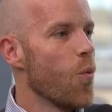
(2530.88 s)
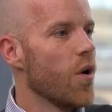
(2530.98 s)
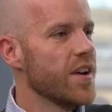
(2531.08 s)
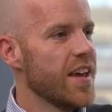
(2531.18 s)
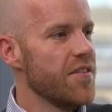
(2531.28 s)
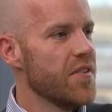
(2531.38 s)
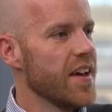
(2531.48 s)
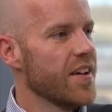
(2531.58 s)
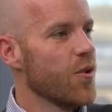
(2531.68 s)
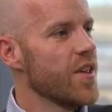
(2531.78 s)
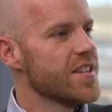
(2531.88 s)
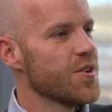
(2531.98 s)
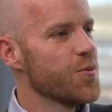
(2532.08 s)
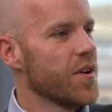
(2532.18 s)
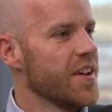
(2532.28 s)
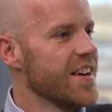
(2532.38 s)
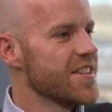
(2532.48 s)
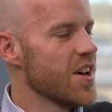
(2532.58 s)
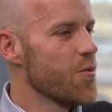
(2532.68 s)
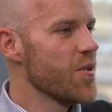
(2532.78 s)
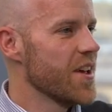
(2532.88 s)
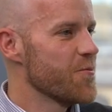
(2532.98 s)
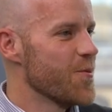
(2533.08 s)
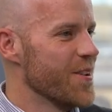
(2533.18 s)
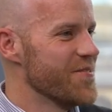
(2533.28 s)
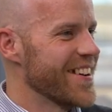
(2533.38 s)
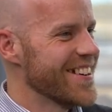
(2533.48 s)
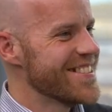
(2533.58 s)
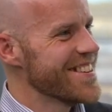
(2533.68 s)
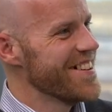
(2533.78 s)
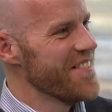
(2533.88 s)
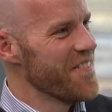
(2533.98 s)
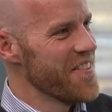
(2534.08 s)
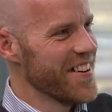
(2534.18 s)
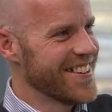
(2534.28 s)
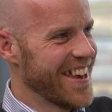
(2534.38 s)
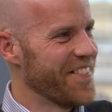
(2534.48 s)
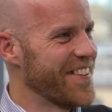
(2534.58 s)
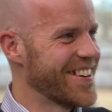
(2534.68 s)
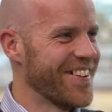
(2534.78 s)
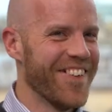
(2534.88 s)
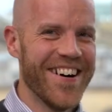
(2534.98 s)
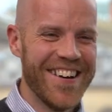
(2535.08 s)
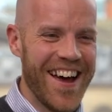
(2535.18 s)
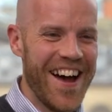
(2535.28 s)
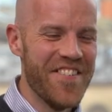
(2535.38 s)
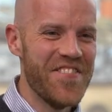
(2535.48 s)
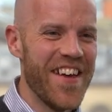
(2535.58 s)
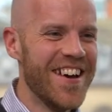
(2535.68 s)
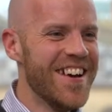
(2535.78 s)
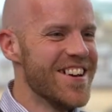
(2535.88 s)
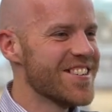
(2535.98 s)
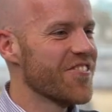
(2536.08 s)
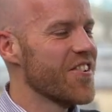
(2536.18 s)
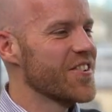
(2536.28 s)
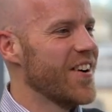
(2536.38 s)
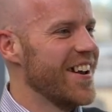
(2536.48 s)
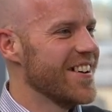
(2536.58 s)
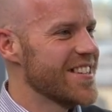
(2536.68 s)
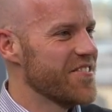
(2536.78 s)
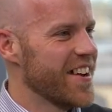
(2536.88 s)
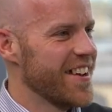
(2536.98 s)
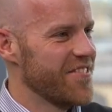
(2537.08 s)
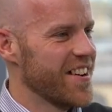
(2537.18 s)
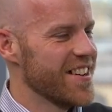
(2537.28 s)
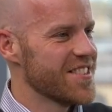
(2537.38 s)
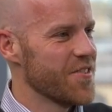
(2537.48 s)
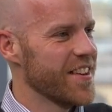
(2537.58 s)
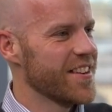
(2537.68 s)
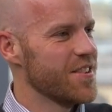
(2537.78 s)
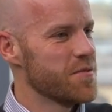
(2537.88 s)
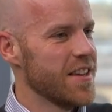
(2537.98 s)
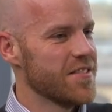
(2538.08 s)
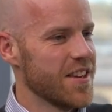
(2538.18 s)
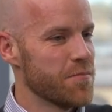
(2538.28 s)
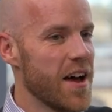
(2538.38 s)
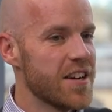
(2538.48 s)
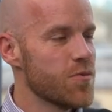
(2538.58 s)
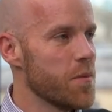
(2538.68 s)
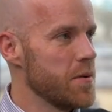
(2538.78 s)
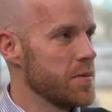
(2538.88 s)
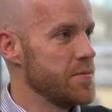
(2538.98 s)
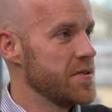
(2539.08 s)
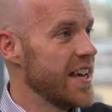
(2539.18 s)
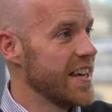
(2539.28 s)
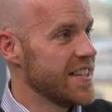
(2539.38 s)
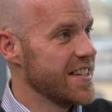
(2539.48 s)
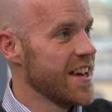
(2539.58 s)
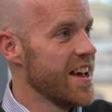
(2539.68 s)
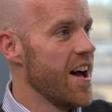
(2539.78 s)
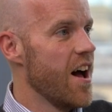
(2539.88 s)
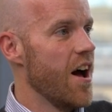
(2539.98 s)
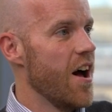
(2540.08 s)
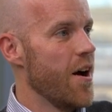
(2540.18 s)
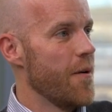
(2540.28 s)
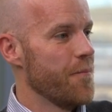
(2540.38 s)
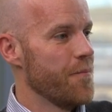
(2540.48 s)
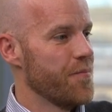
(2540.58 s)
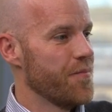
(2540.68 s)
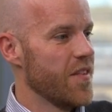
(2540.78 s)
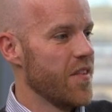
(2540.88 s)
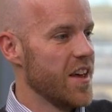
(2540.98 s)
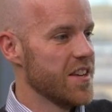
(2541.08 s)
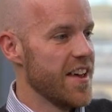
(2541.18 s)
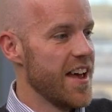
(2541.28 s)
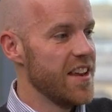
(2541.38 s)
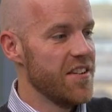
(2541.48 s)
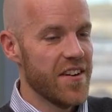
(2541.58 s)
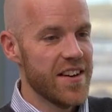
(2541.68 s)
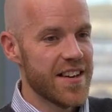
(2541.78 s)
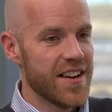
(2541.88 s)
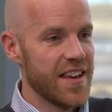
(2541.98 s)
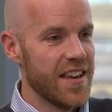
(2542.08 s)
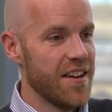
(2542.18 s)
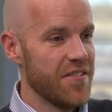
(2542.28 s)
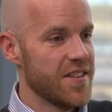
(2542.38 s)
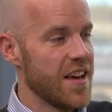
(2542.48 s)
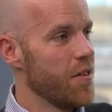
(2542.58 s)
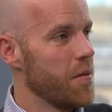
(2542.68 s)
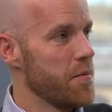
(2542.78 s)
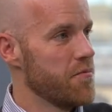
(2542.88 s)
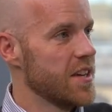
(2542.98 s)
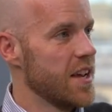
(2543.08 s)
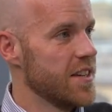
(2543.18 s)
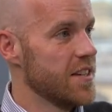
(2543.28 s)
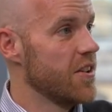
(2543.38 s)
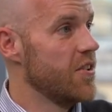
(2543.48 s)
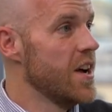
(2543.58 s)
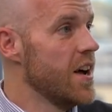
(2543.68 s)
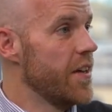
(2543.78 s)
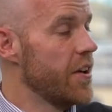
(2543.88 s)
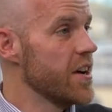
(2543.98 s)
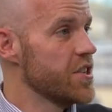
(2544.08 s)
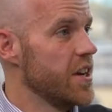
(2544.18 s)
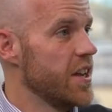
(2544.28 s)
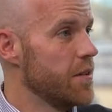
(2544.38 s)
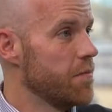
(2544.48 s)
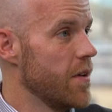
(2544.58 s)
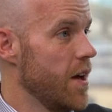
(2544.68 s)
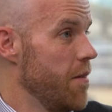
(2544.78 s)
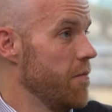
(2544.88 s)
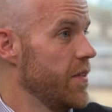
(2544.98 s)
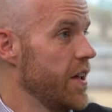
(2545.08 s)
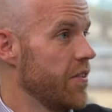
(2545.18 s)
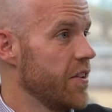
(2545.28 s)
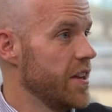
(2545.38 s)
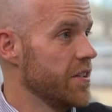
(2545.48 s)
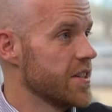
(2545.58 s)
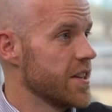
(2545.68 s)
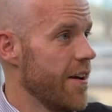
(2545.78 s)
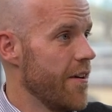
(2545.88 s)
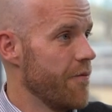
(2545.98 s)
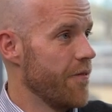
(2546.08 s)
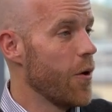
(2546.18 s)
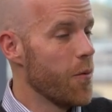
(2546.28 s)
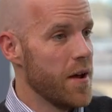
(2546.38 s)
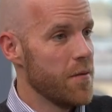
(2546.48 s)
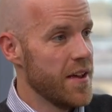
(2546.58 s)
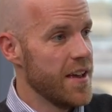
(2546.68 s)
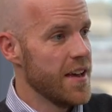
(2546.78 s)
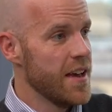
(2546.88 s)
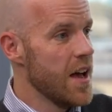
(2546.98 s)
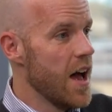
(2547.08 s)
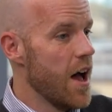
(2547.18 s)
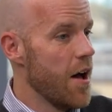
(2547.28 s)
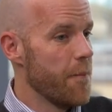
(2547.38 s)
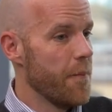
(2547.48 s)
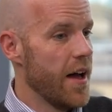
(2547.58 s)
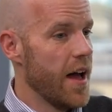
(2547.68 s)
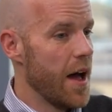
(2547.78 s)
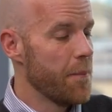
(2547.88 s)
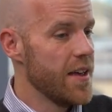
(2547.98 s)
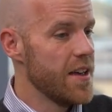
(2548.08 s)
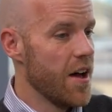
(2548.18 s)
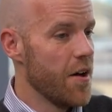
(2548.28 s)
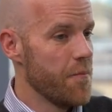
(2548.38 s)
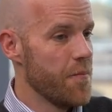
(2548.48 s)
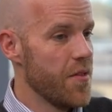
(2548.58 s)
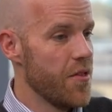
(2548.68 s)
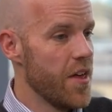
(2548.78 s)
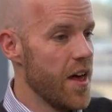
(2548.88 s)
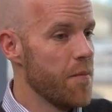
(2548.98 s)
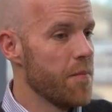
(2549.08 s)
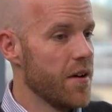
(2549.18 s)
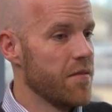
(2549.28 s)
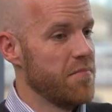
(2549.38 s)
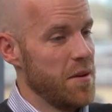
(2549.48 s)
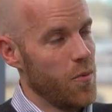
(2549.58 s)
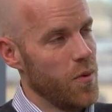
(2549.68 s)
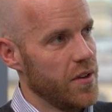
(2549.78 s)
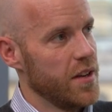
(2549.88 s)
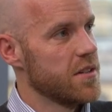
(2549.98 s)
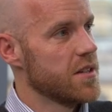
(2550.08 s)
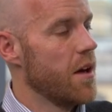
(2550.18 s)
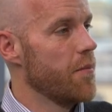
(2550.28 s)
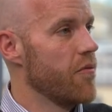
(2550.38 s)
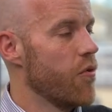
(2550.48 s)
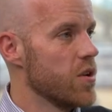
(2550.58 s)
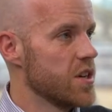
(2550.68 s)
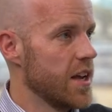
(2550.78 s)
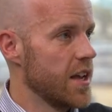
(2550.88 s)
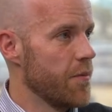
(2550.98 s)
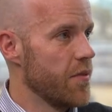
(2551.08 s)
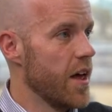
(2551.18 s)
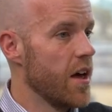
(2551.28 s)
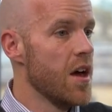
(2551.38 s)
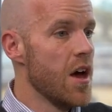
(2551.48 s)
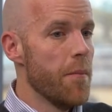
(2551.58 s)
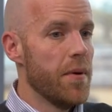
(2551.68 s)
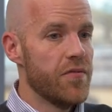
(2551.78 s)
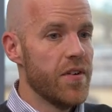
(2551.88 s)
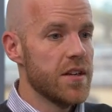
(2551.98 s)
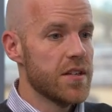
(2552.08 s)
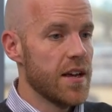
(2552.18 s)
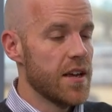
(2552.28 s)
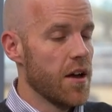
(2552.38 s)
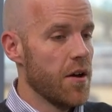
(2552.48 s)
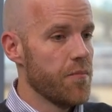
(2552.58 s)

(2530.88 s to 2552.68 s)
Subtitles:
One key thing. Oh, that's a good one. So I won't give one because I won't be able to give just one there. So I've covered quite a lot, haven't I, in regards to what they can do to protect themselves. But I just want people to be protected there. So any advice I can give to help them be protected, so they don't actually need, they don't need us. That would make me happy there, but people will need us, unfortunately, there. But things like